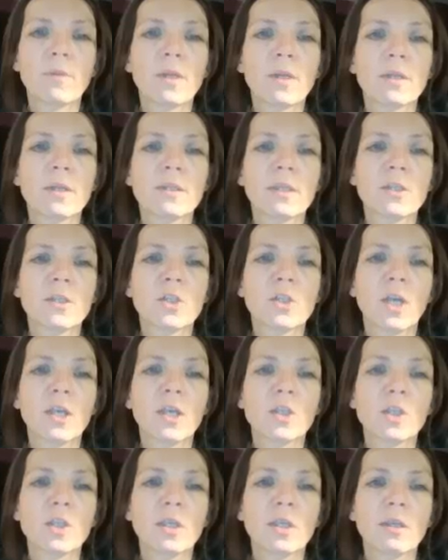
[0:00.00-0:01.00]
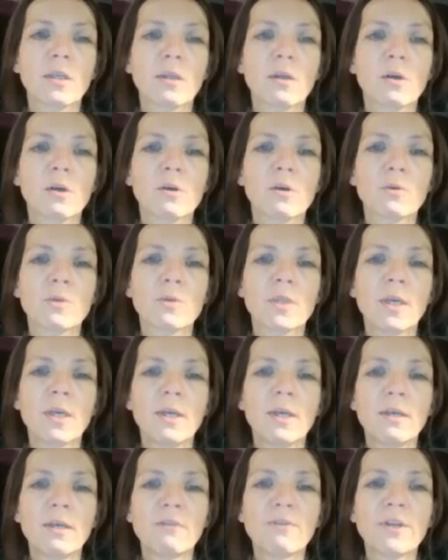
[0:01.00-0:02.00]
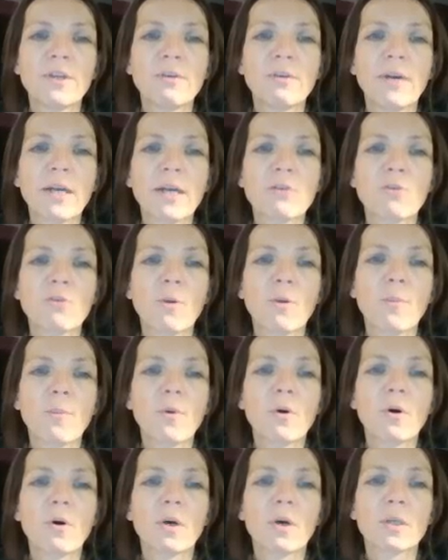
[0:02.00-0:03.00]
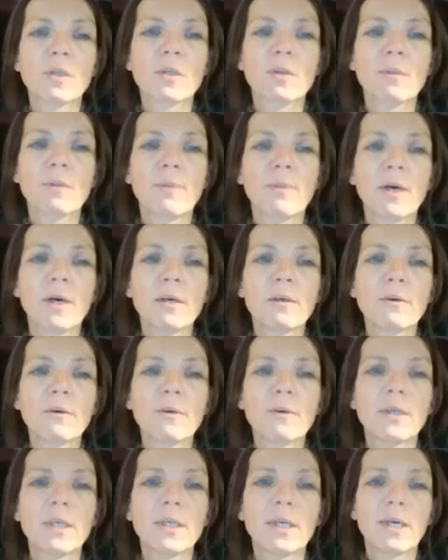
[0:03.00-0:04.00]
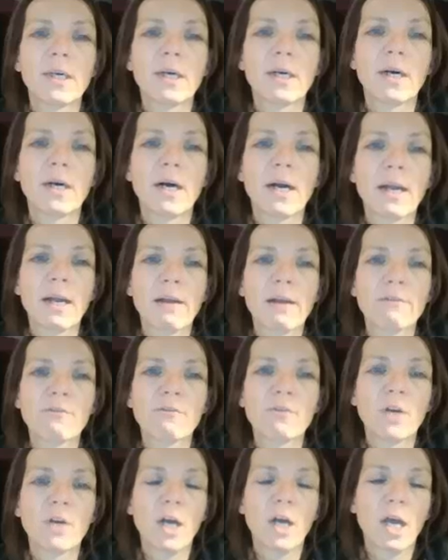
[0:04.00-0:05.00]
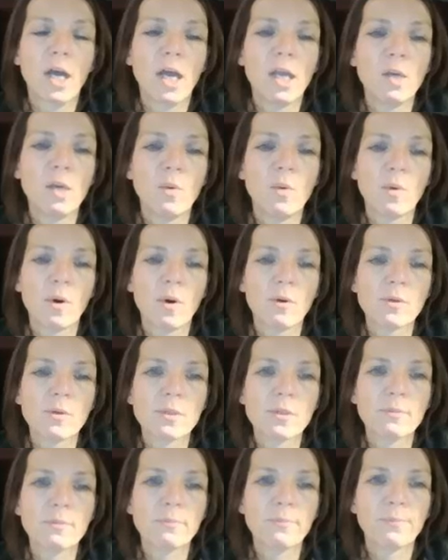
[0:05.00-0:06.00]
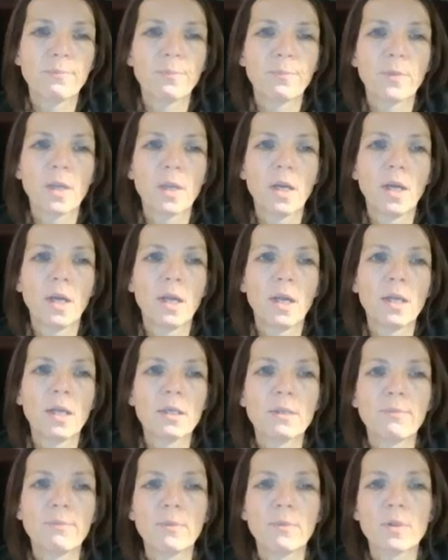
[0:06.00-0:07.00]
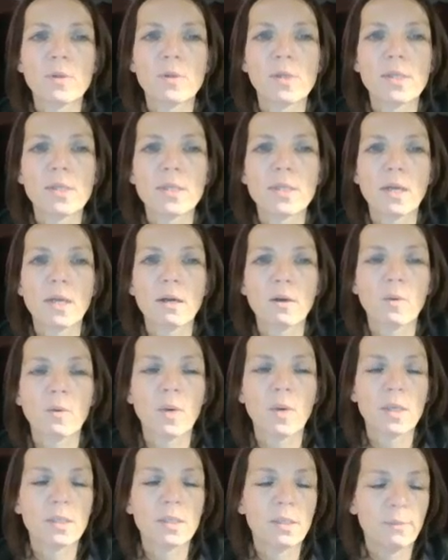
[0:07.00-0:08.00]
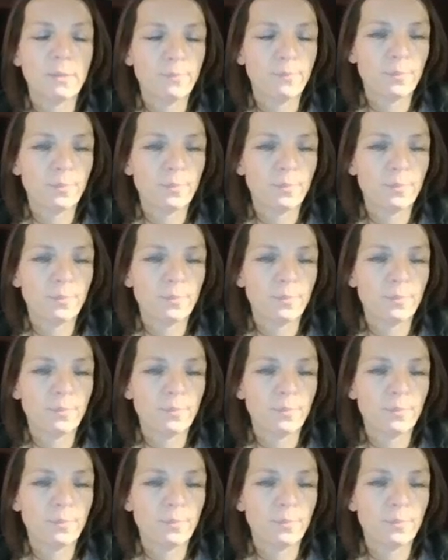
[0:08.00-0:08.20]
it's exchanging the code. If I drag drop onto the bar, I have a new code. Yeah, so these are quite,